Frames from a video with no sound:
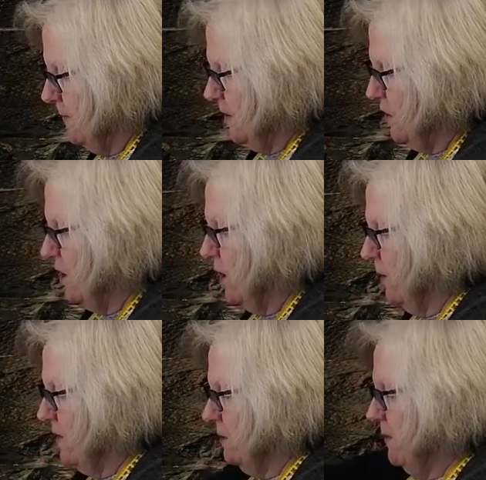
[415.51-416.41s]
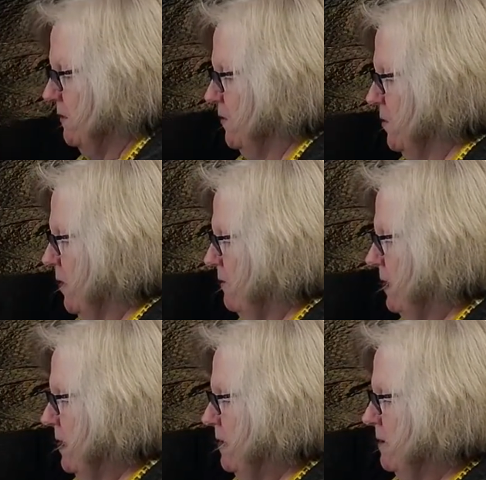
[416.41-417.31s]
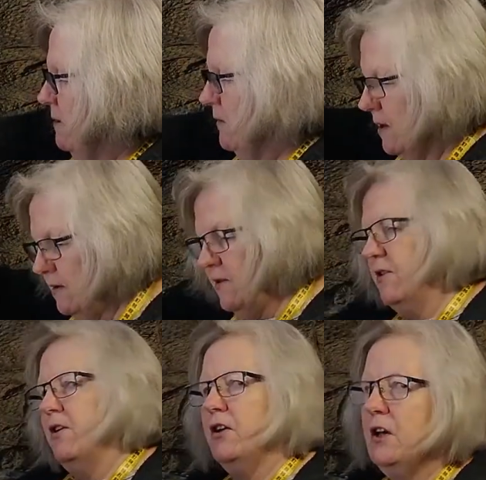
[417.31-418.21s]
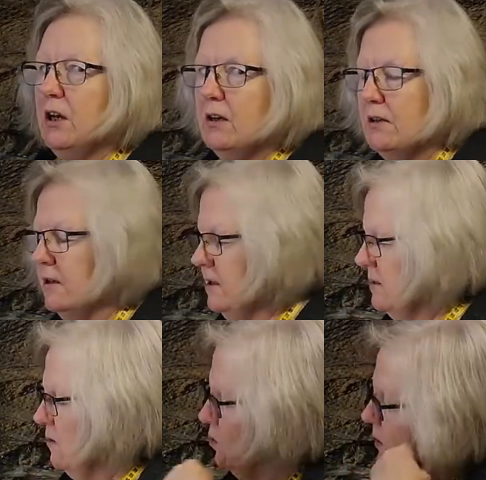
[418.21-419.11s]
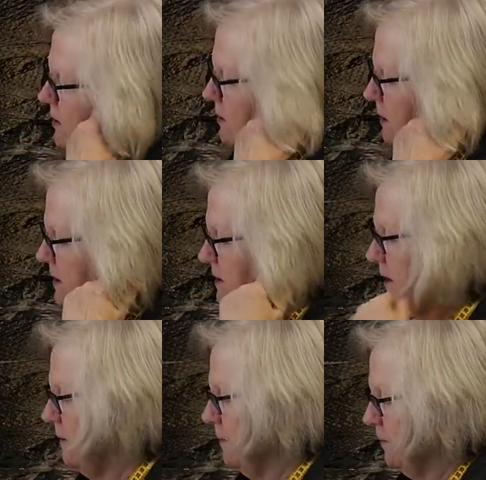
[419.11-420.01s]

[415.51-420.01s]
As you know, I've said before, going around in circular is not always so easy.